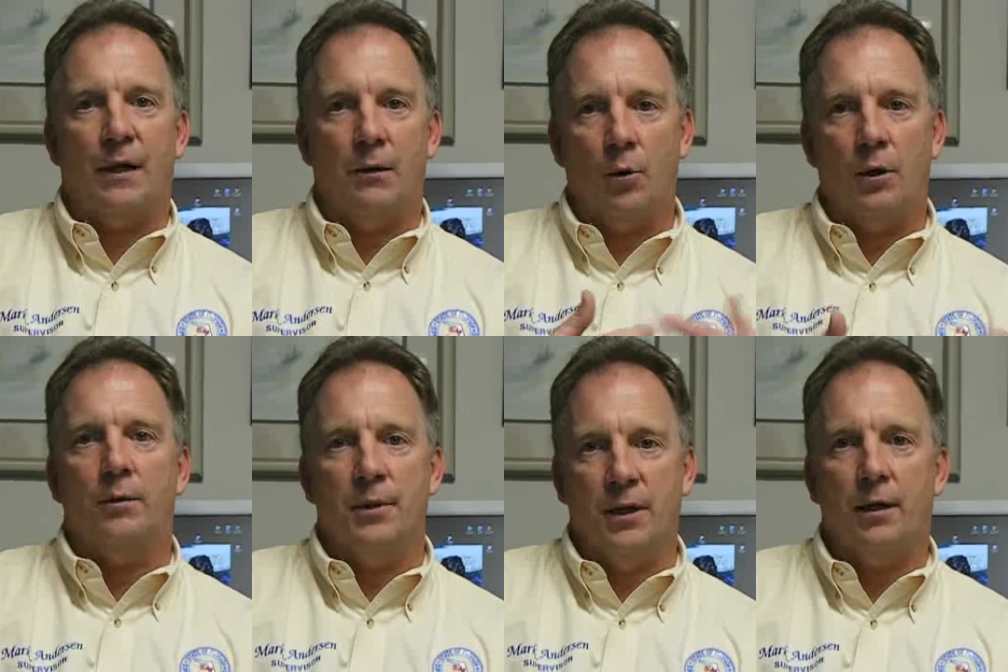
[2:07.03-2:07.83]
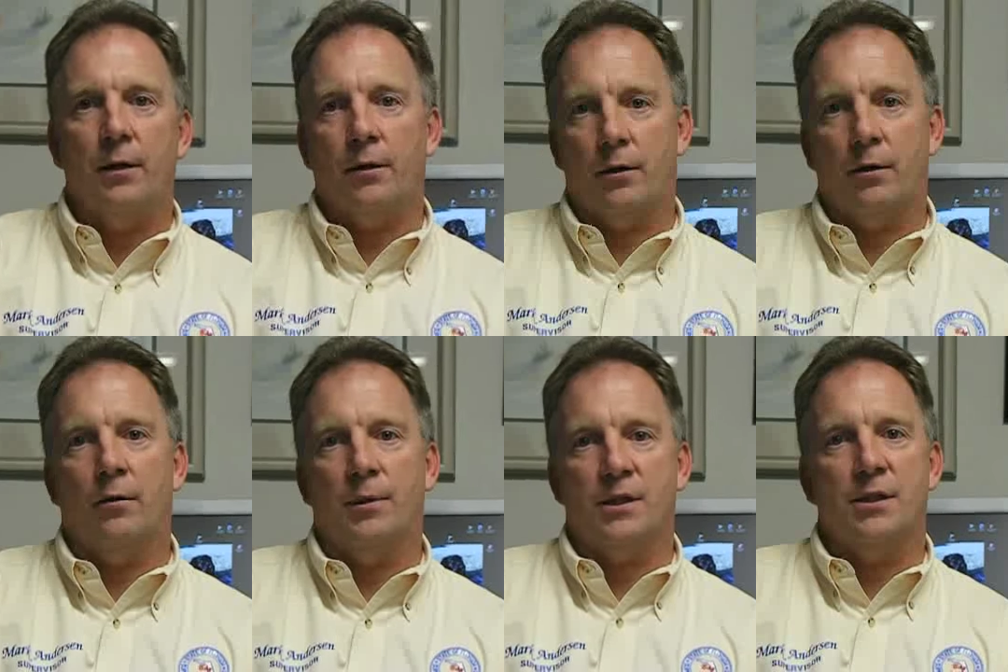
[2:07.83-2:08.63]
I wanted to be ahead of the
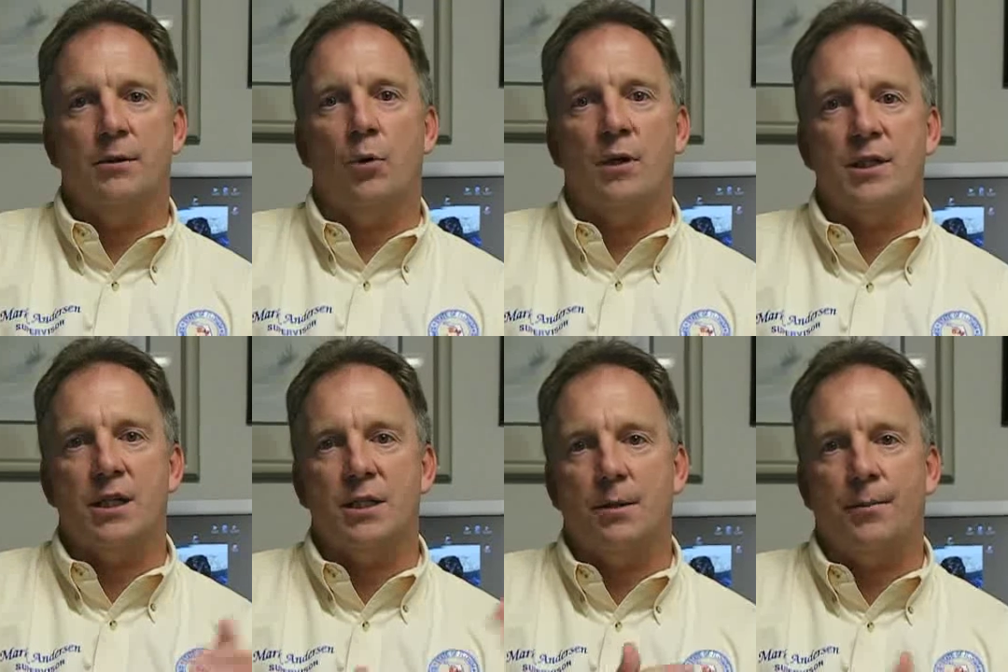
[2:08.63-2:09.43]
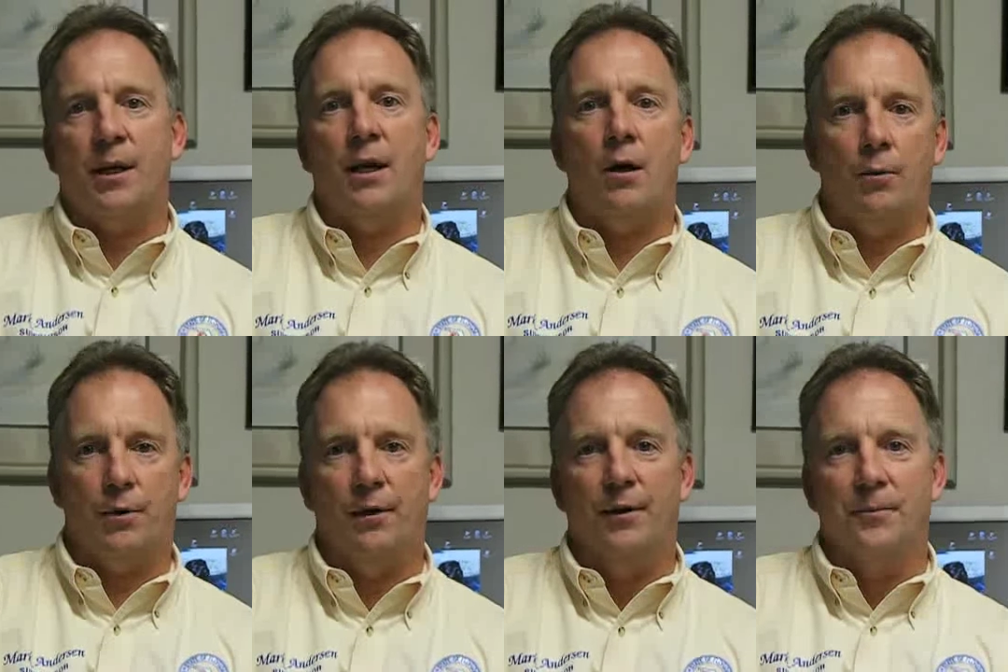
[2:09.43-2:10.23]
curve because I didn't want to test something
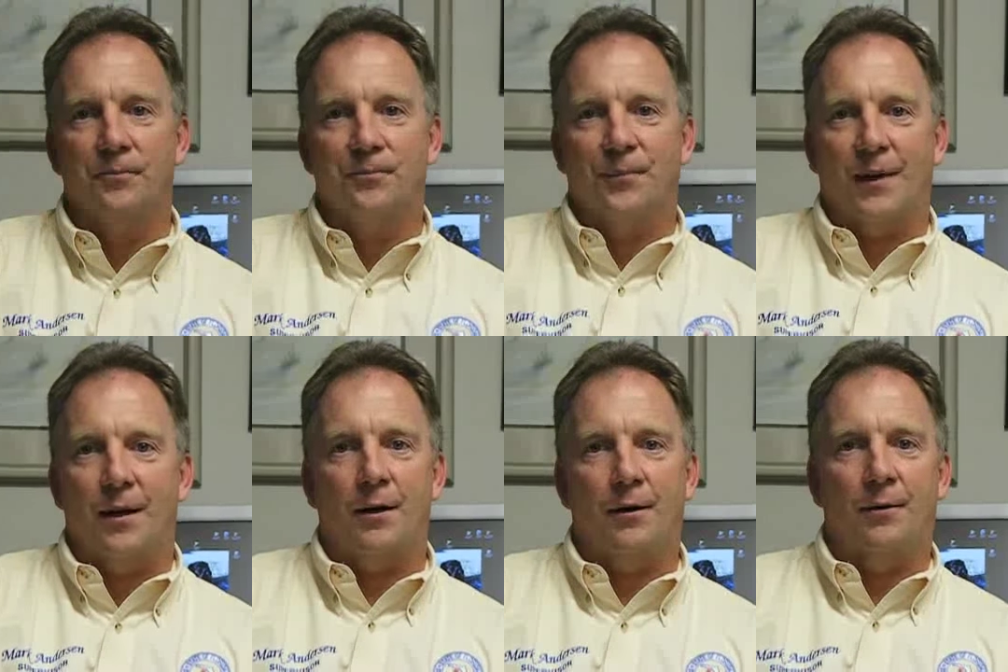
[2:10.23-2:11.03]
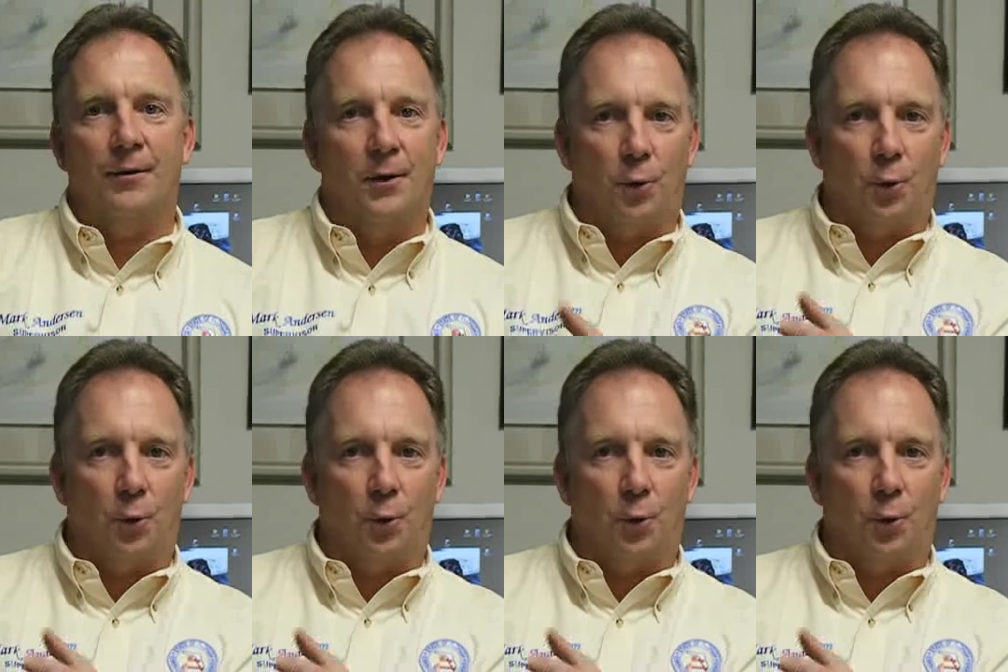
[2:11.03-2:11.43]
out on a